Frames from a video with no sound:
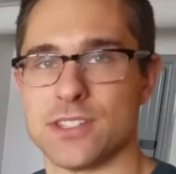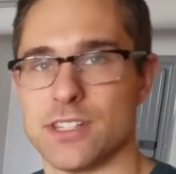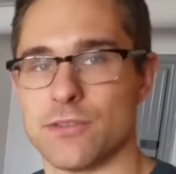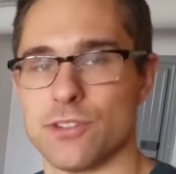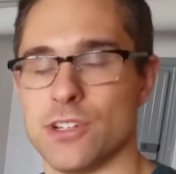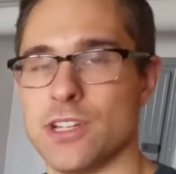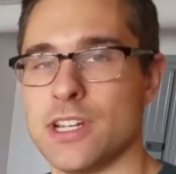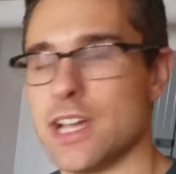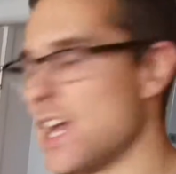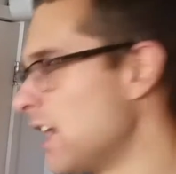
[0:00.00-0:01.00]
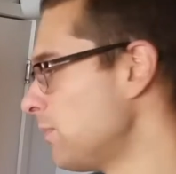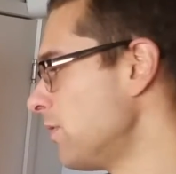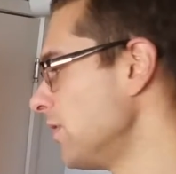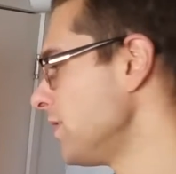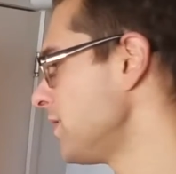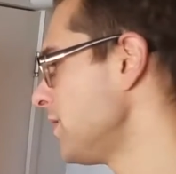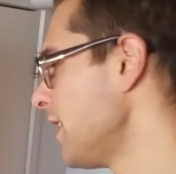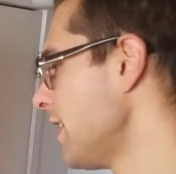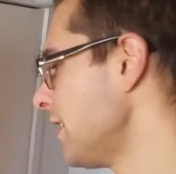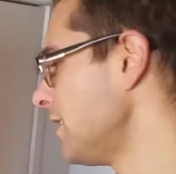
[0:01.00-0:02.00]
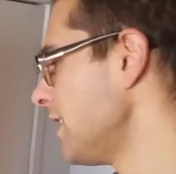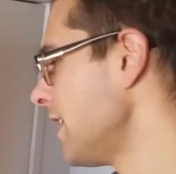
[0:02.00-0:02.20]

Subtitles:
different outputs and